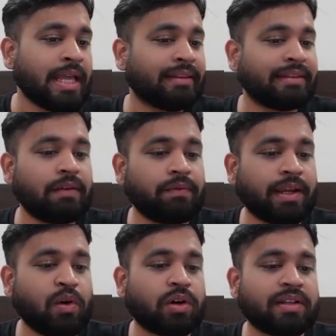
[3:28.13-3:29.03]
Then we
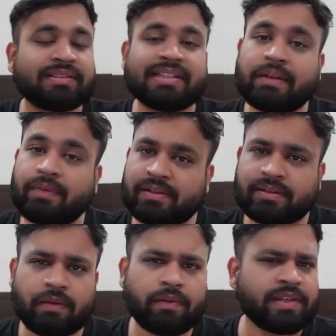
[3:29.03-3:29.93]
got the SQL
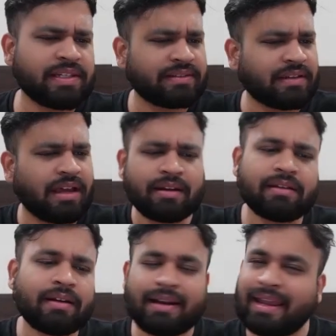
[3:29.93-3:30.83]
Server, which is
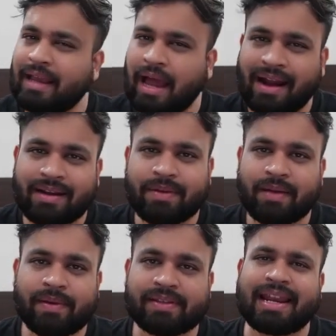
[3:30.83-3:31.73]
another like
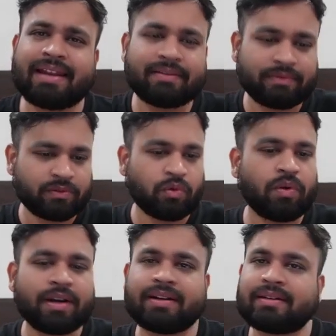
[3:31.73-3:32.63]
RDBMS, and it's
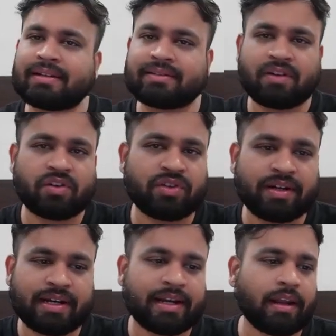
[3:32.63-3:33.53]
stored in
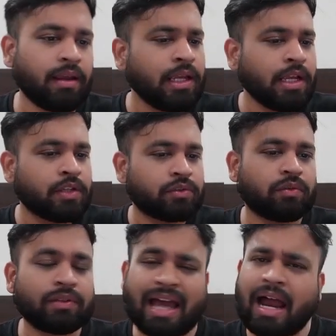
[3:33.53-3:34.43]
structured data.
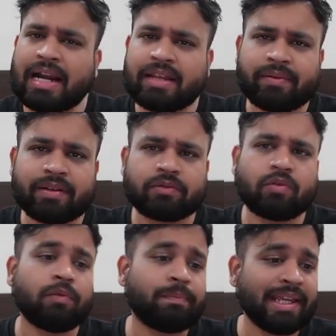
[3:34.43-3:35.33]
So the RDBMS
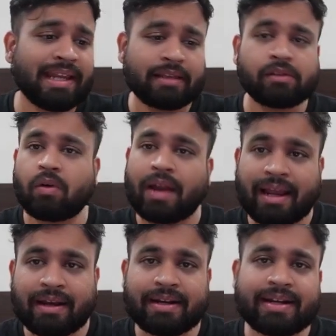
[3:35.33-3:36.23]
could be like the
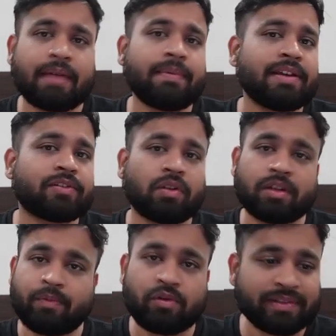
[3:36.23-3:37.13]
Oracle database or
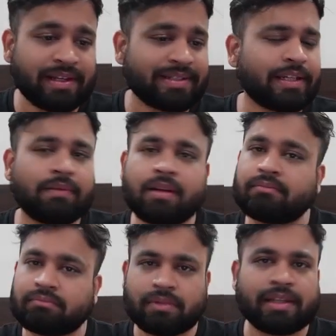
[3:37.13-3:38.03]
the PostgreSQL,
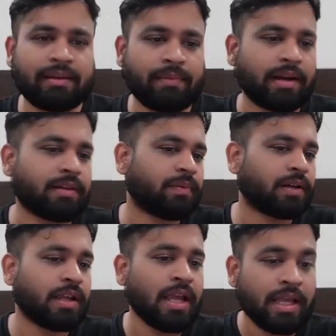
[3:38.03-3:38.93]
nothing matter.
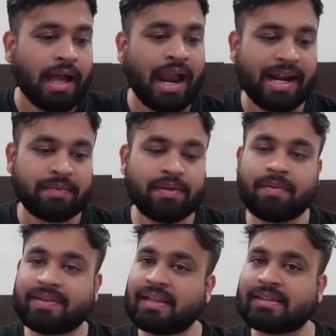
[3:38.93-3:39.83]
But
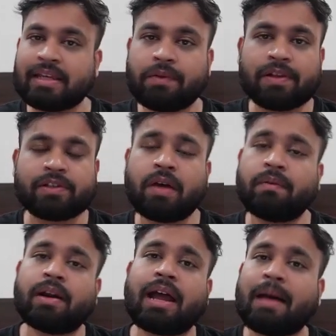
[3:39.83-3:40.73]
RDBMS and SQL
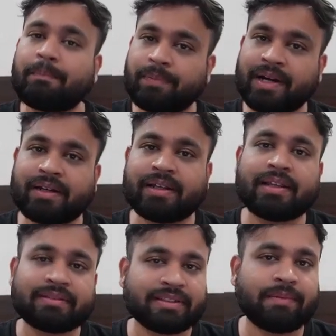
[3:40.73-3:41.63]
Server are
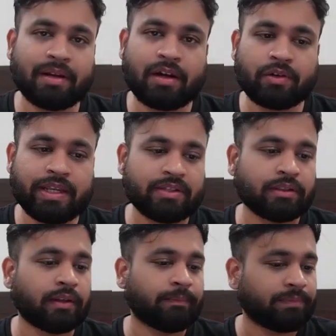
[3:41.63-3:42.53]
pretty similar to each
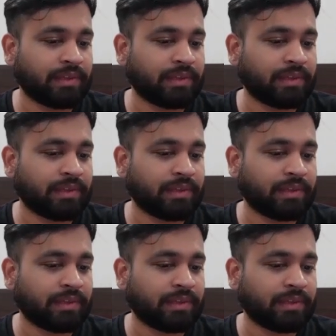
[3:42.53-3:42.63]
other.